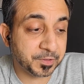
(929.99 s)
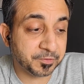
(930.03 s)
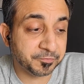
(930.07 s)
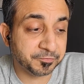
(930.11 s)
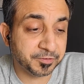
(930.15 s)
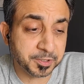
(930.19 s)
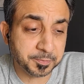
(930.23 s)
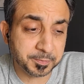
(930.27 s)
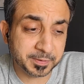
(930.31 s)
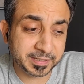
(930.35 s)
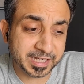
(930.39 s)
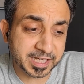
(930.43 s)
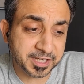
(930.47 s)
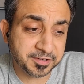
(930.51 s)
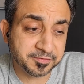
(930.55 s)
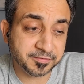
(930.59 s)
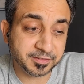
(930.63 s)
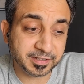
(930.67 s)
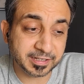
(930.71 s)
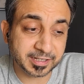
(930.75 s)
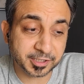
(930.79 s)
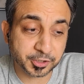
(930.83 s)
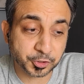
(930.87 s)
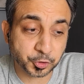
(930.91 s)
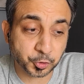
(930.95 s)
We believe
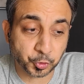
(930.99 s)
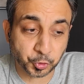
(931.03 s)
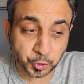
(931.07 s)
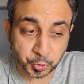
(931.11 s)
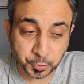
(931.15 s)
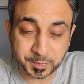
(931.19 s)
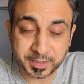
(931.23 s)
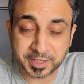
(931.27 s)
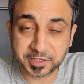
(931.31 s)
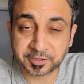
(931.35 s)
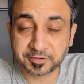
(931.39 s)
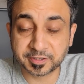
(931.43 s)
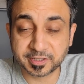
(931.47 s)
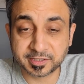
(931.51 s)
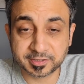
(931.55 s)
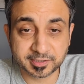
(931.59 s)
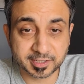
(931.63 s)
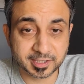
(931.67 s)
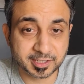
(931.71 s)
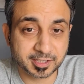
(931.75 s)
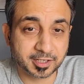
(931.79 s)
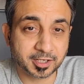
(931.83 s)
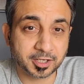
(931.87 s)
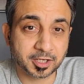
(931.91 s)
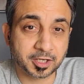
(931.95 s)
it could be
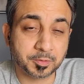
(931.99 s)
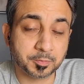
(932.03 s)
interesting,